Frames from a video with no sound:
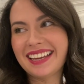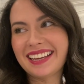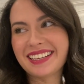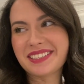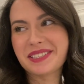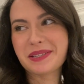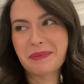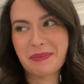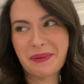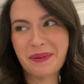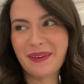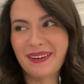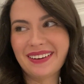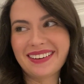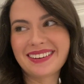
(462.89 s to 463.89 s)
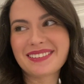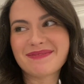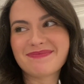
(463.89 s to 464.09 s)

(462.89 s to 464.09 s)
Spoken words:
and support.